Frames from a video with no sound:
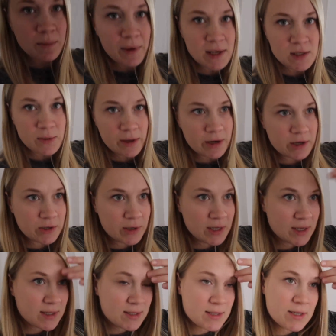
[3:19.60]
the best way to do
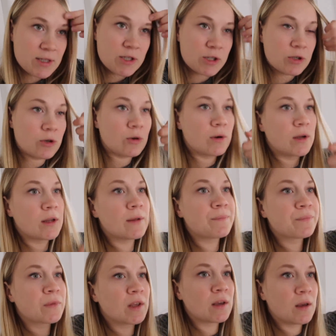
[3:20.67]
it is to do
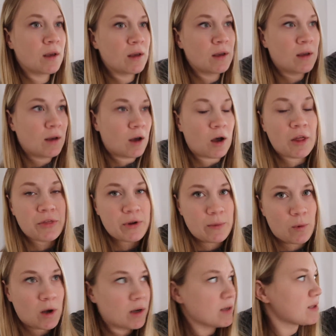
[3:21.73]
all three walls. All three
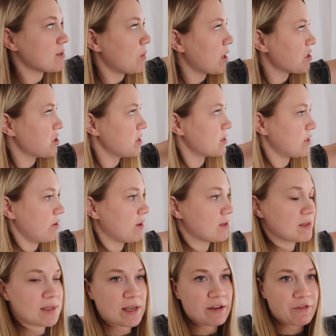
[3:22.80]
walls. Swatch it so you
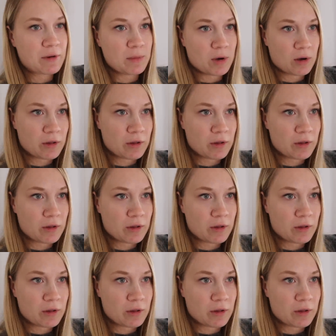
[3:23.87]
can see it from